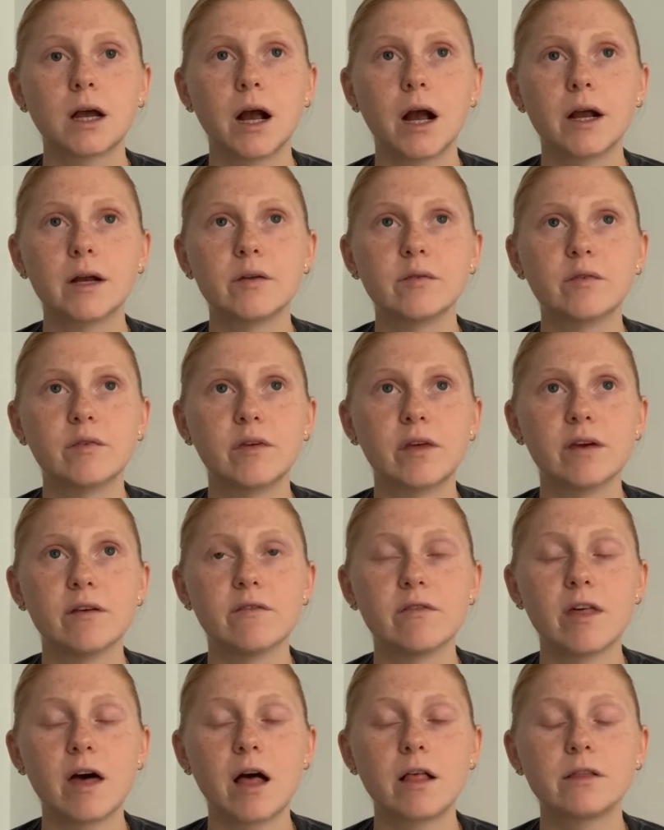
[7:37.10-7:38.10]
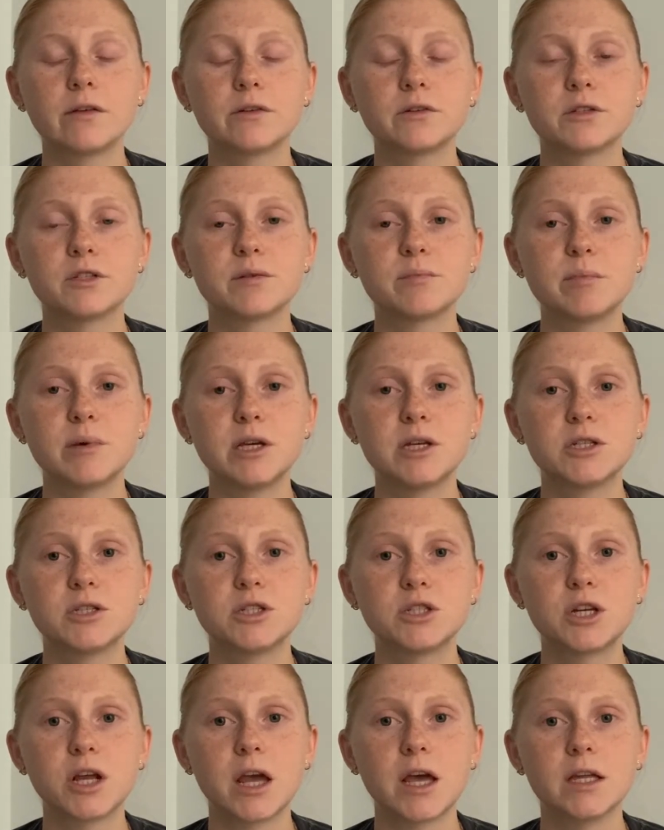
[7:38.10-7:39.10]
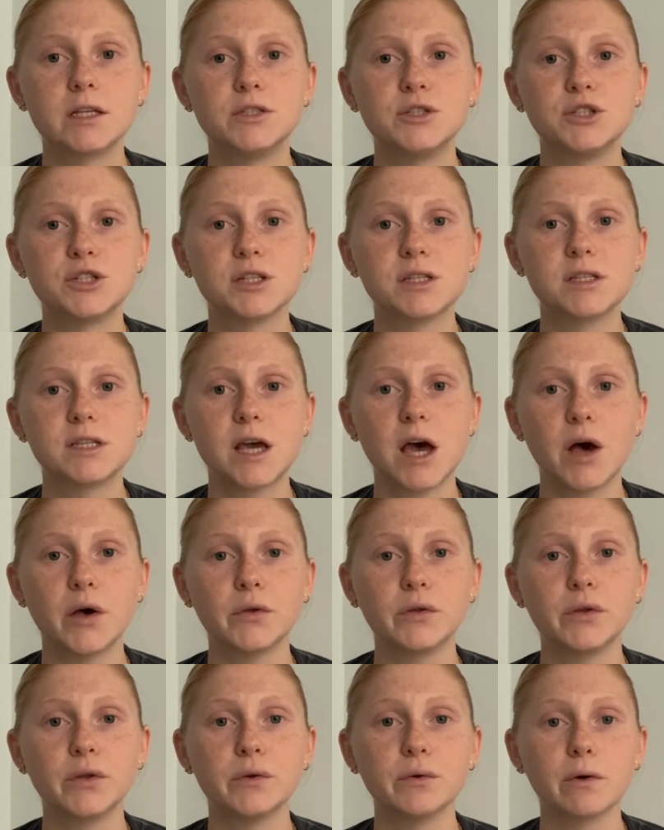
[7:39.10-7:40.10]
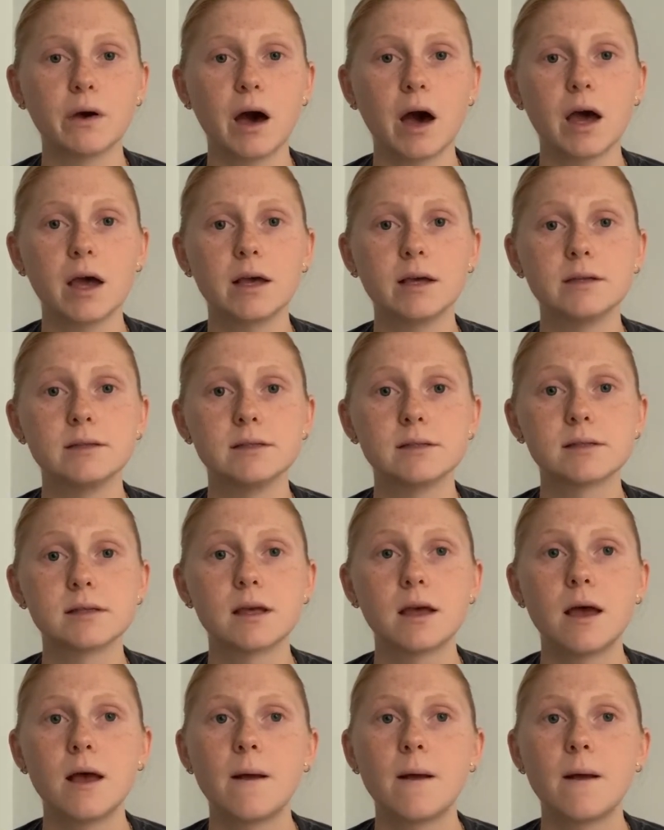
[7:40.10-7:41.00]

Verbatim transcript: kind of give that little speech and just tell you guys,